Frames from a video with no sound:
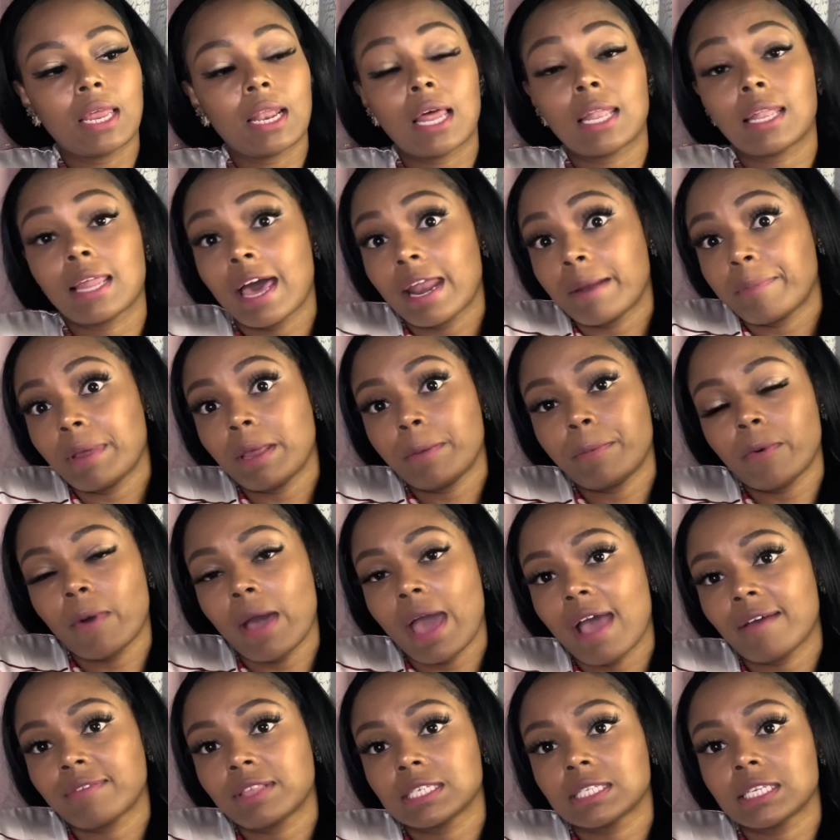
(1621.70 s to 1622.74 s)
a lot of people
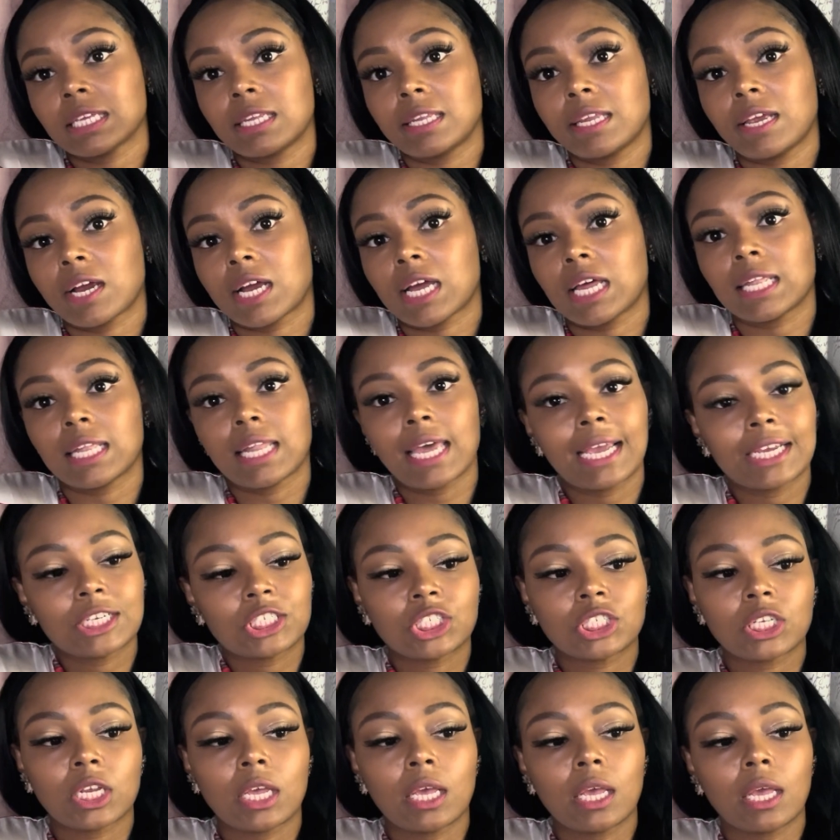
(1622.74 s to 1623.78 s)
have this in their
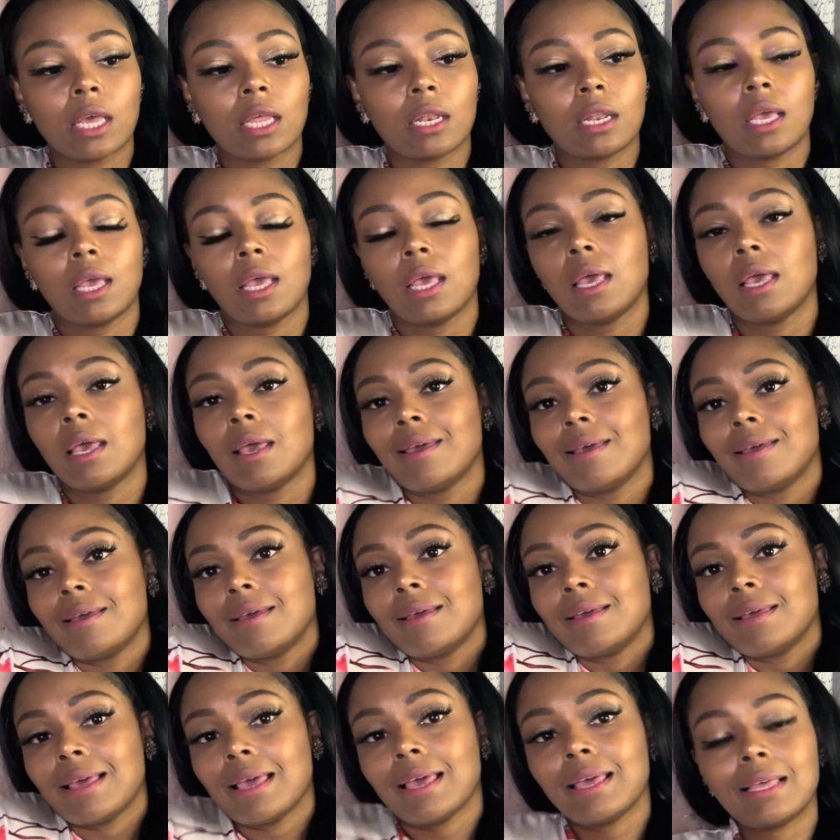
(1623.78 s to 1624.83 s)
collection.
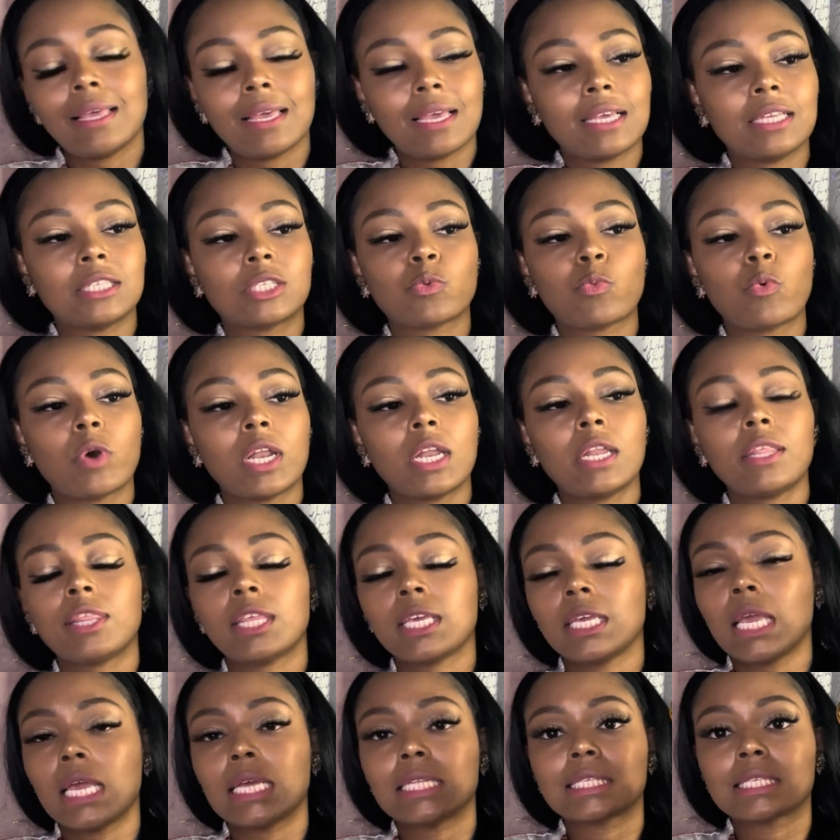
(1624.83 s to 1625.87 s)
It's one of
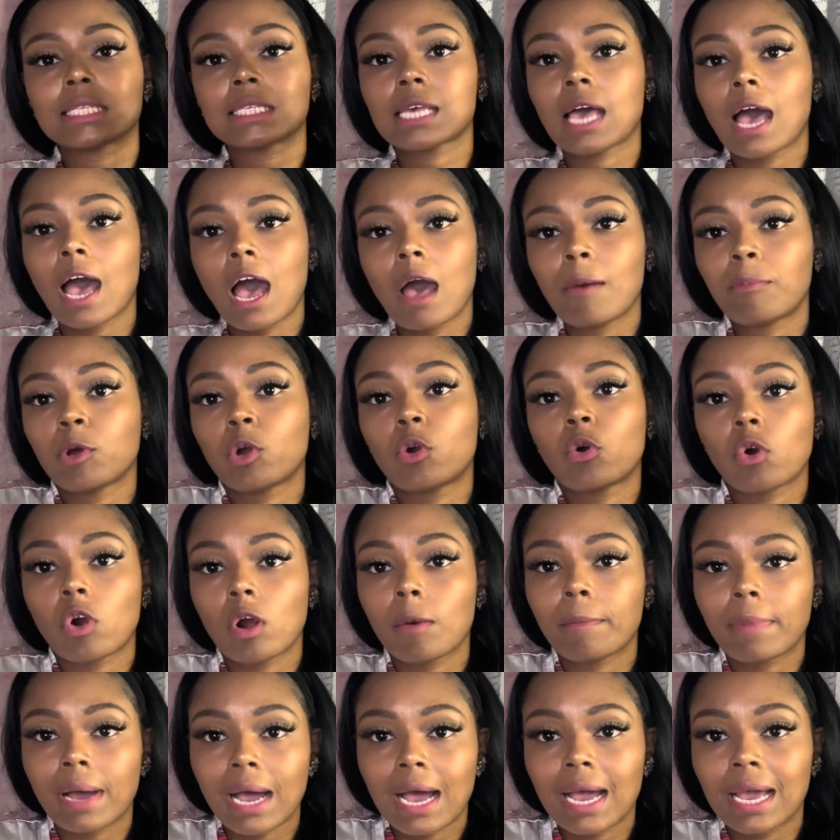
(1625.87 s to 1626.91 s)
the top
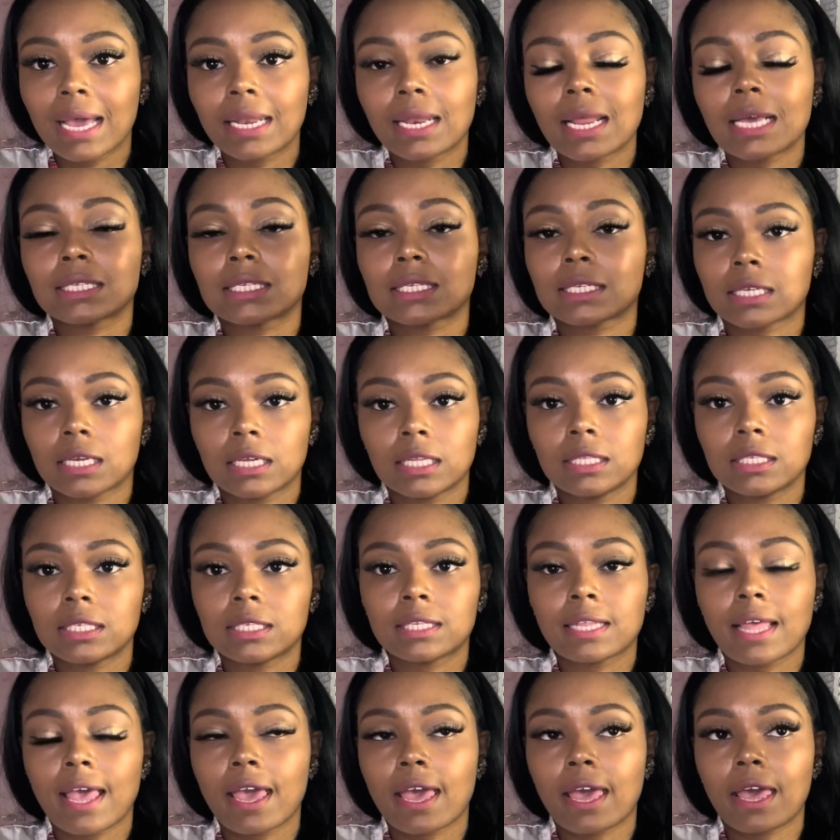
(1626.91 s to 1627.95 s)
gourmand scents
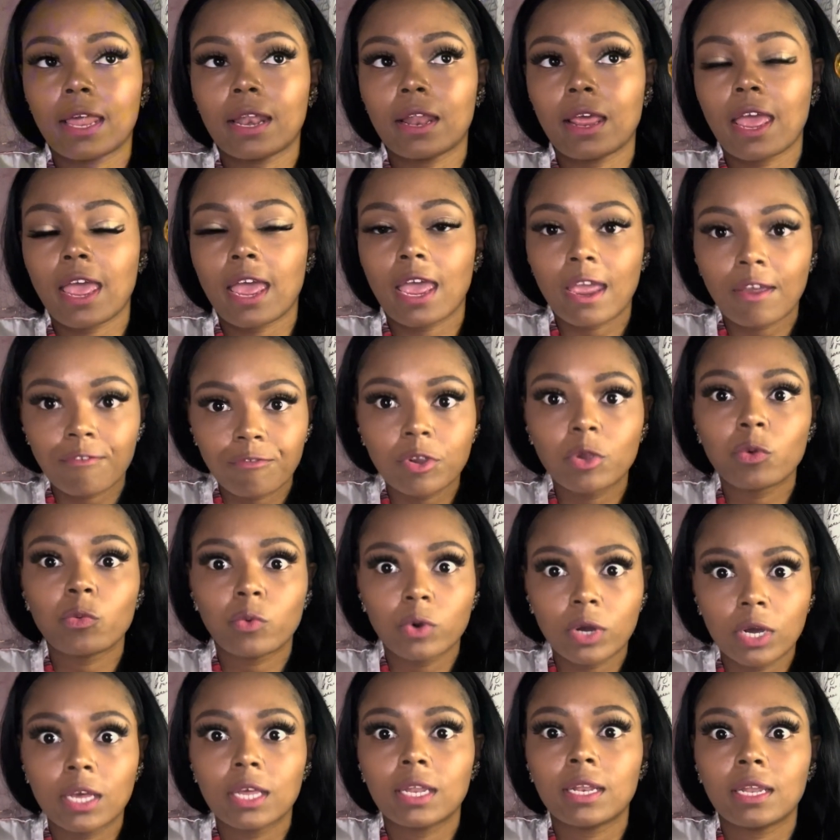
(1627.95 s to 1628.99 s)
that
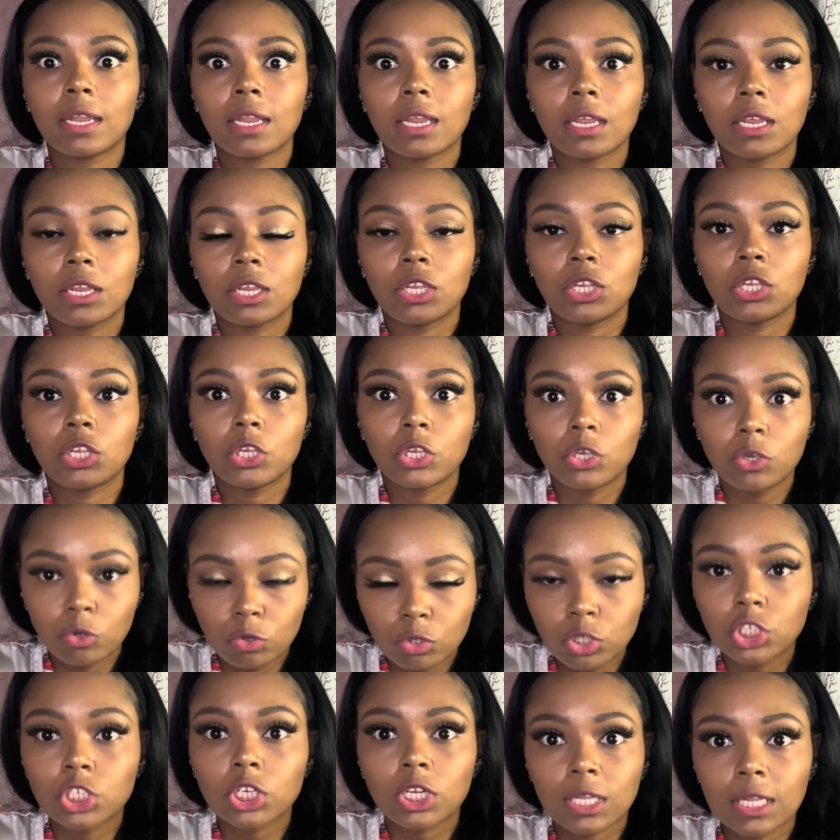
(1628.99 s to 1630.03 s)
everyone
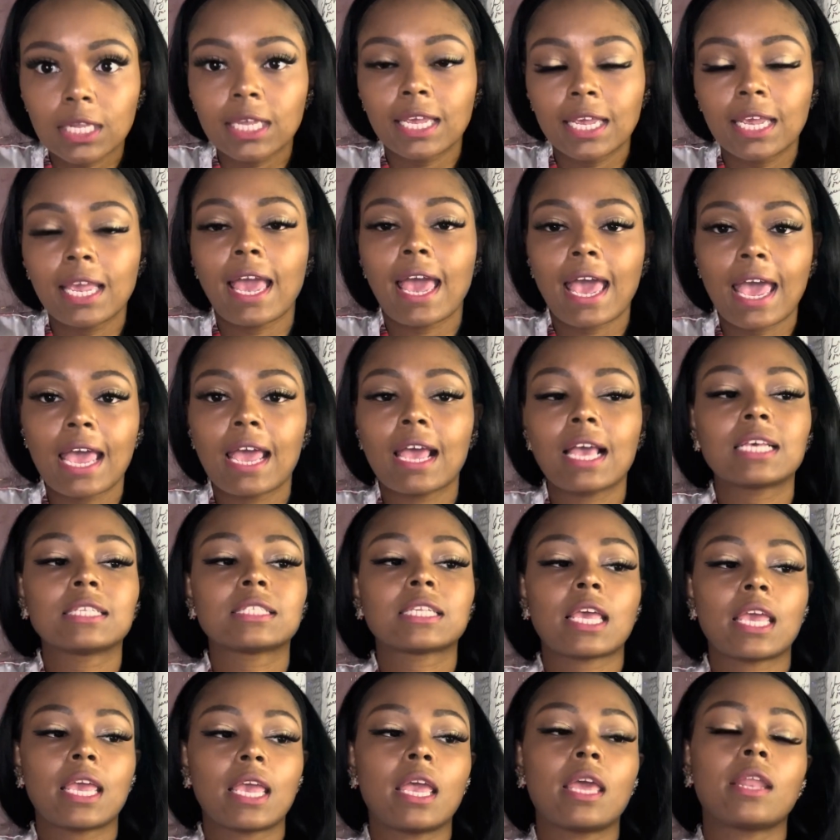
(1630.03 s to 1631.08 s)
usually has
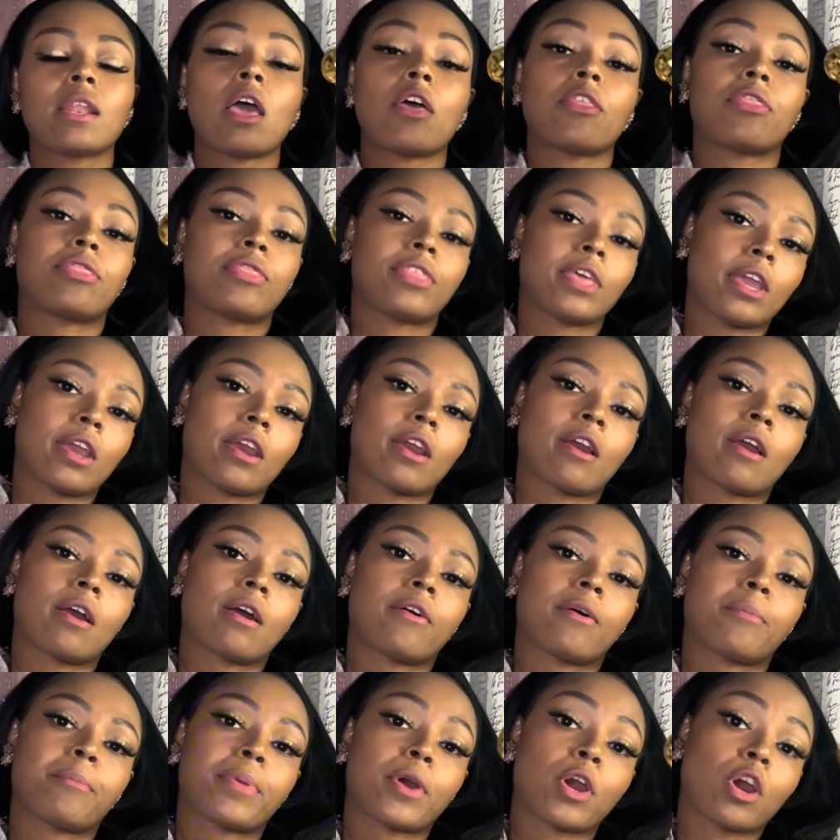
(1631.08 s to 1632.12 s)
in their
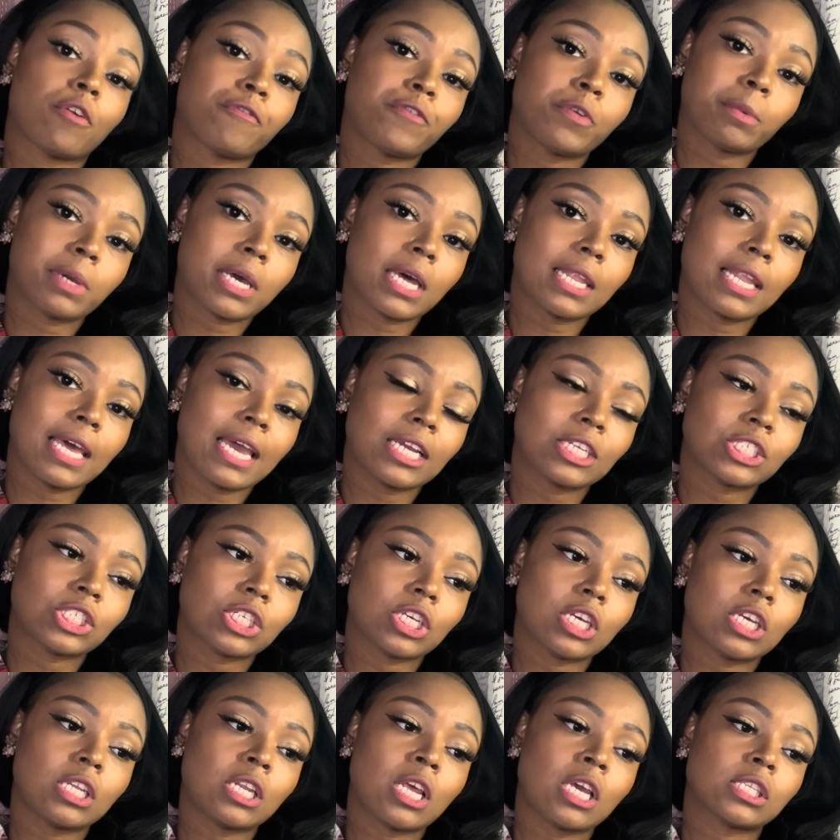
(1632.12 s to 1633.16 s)
perfume
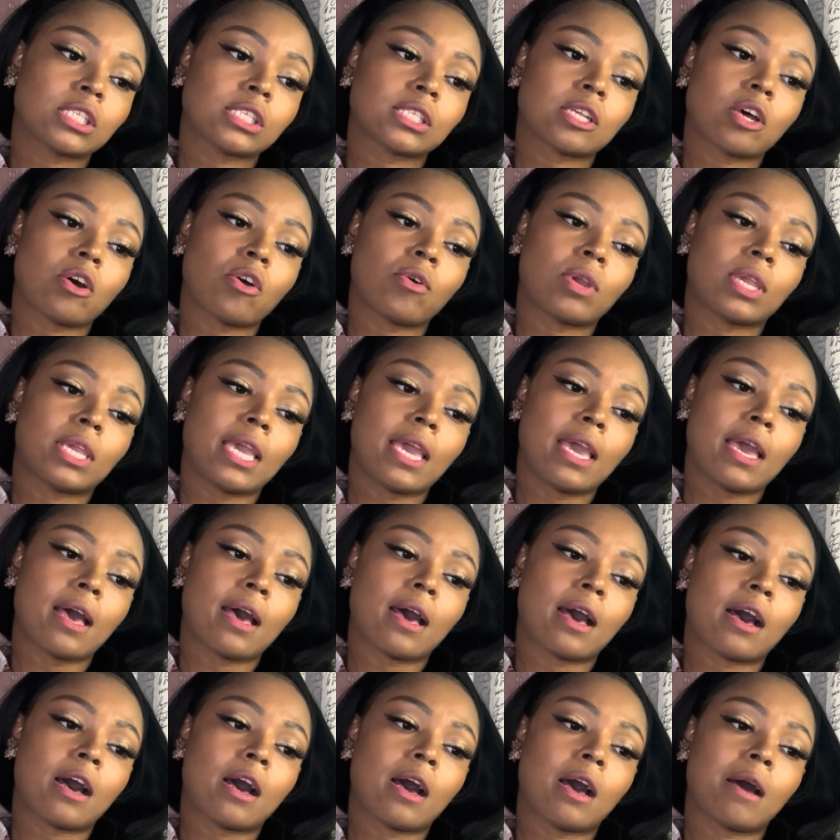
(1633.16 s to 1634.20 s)
collection. So
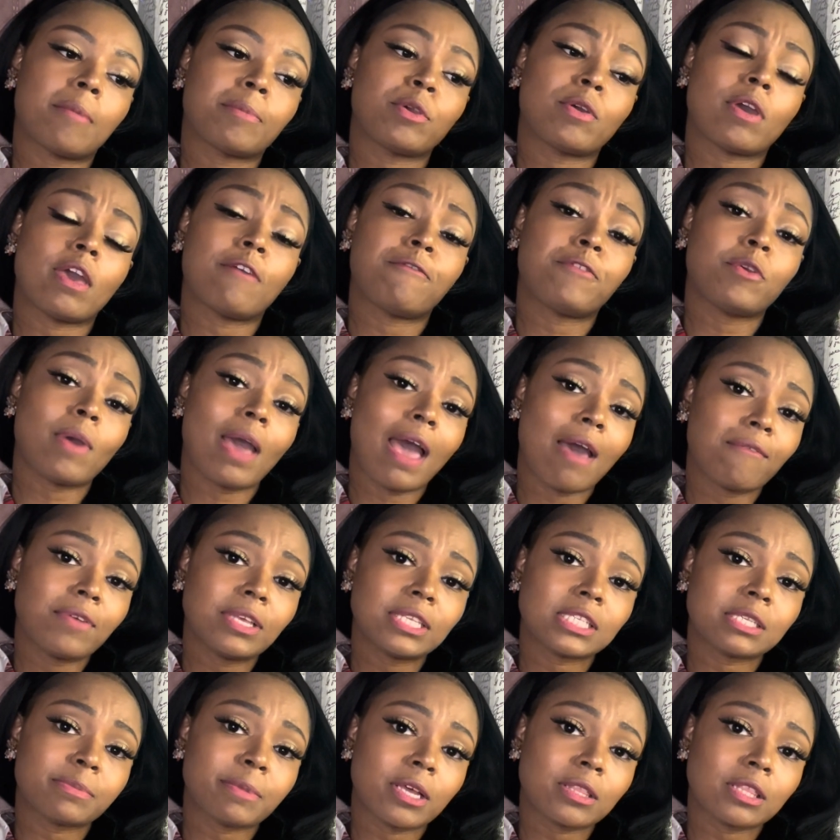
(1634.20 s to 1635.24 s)
yeah, if you haven't
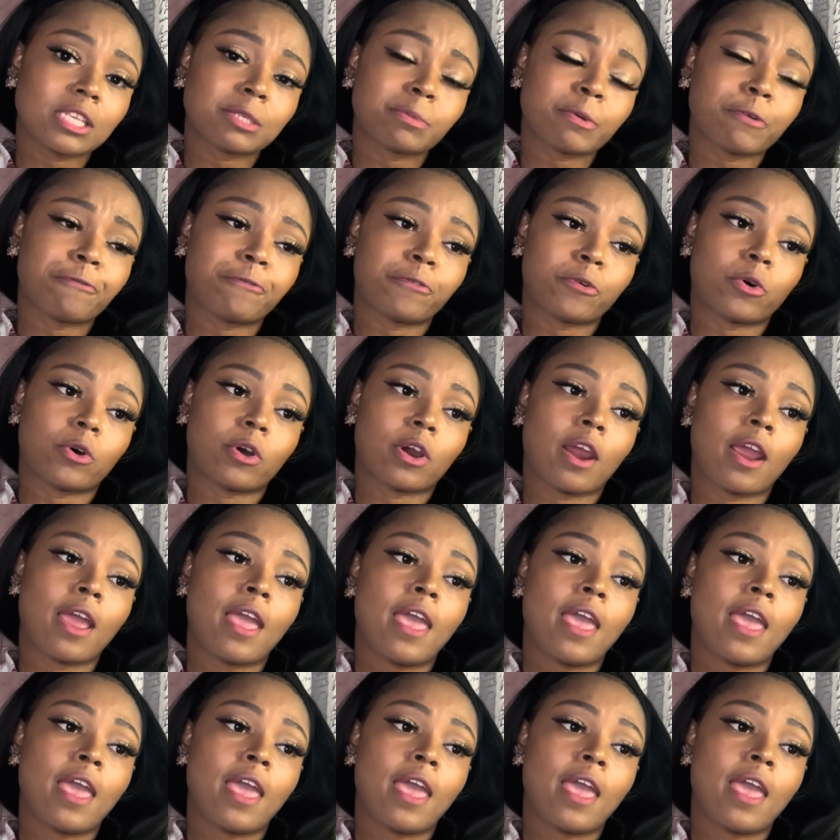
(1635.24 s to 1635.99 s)
smelled this before,